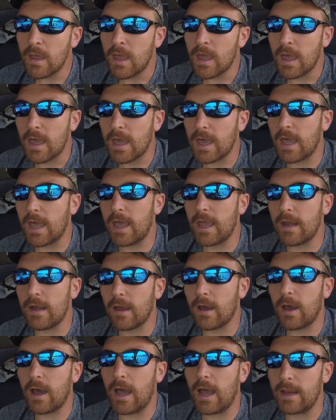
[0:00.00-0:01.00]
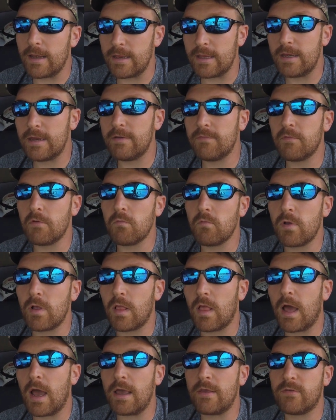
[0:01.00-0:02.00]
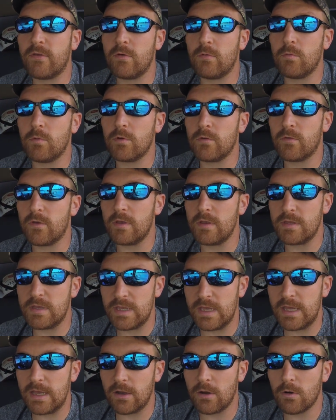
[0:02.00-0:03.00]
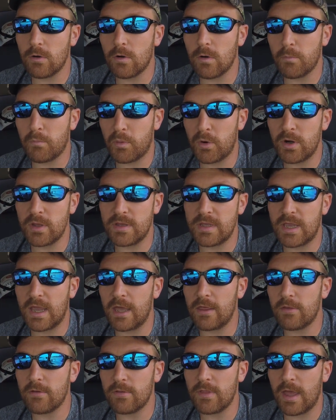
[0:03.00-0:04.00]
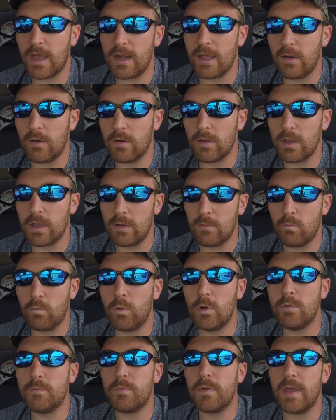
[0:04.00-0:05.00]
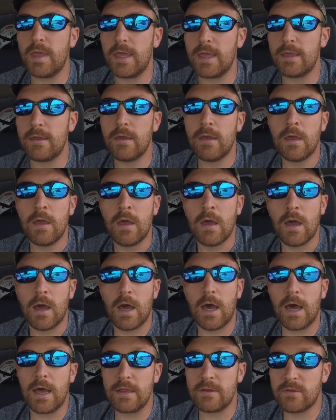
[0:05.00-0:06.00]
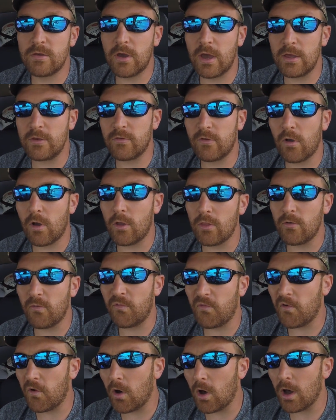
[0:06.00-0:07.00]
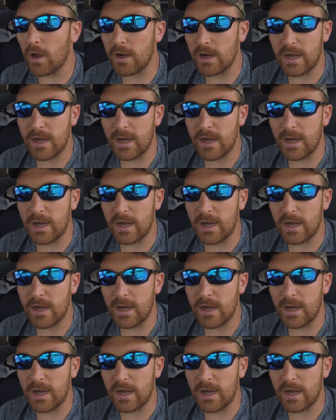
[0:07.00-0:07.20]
And I didn't even realize it was a deer, or put it together that it would be, until I saw the fawn.